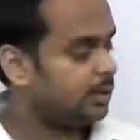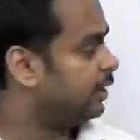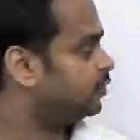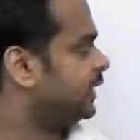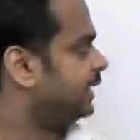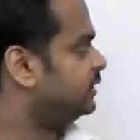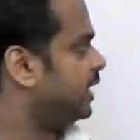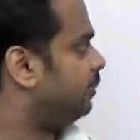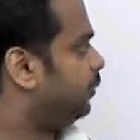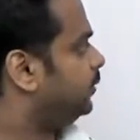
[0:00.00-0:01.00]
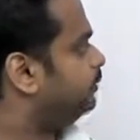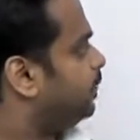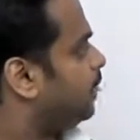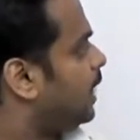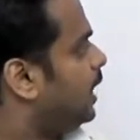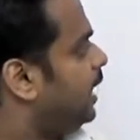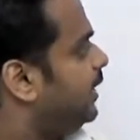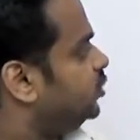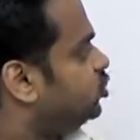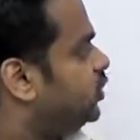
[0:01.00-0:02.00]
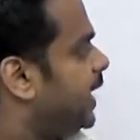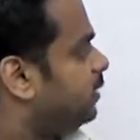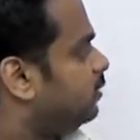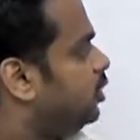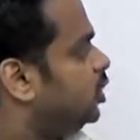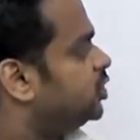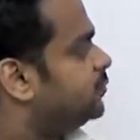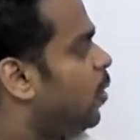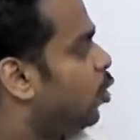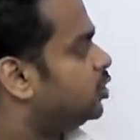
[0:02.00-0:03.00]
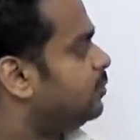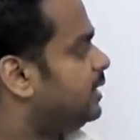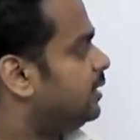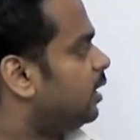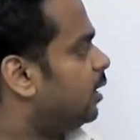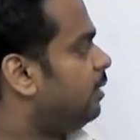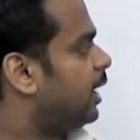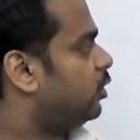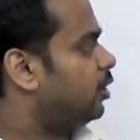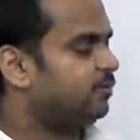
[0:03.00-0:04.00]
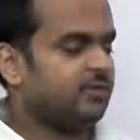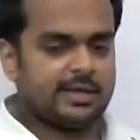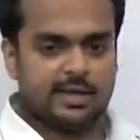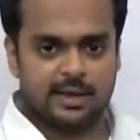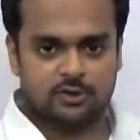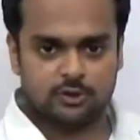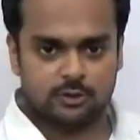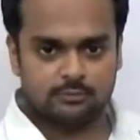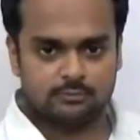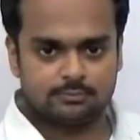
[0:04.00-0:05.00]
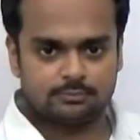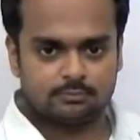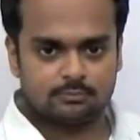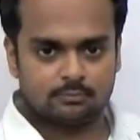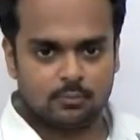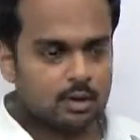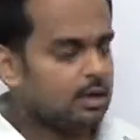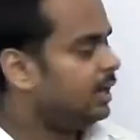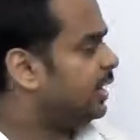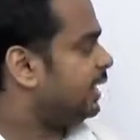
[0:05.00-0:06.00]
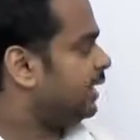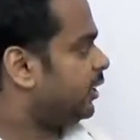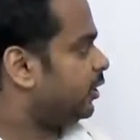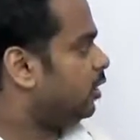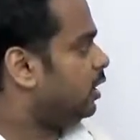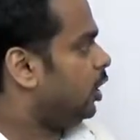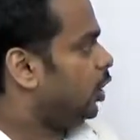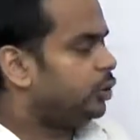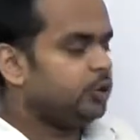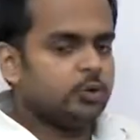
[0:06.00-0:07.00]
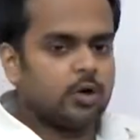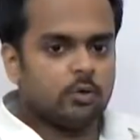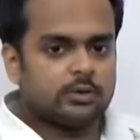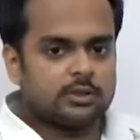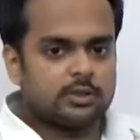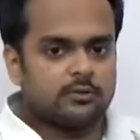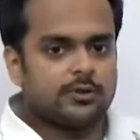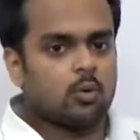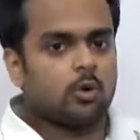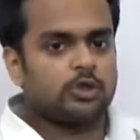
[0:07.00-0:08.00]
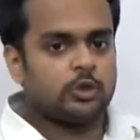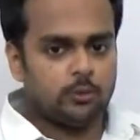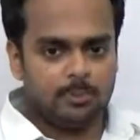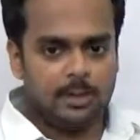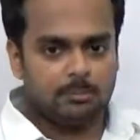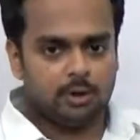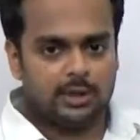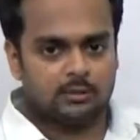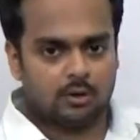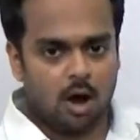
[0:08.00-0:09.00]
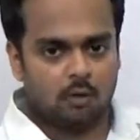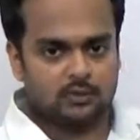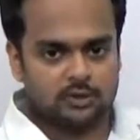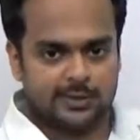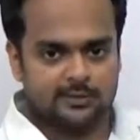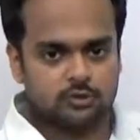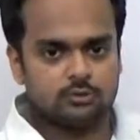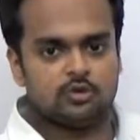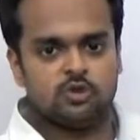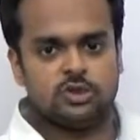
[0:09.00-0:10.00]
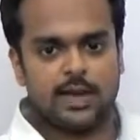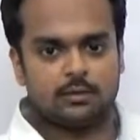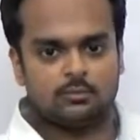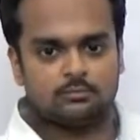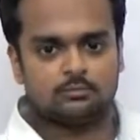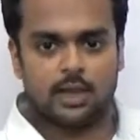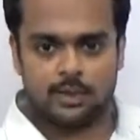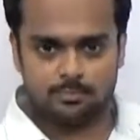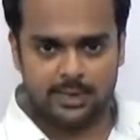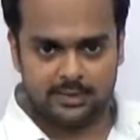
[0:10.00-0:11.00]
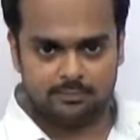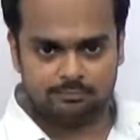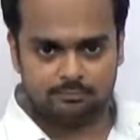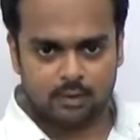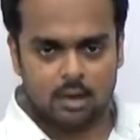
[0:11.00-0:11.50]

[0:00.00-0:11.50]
Here's an example. Jen spoke to me about her vacation. Here, you know that there were two people in the conversation, Jen and me,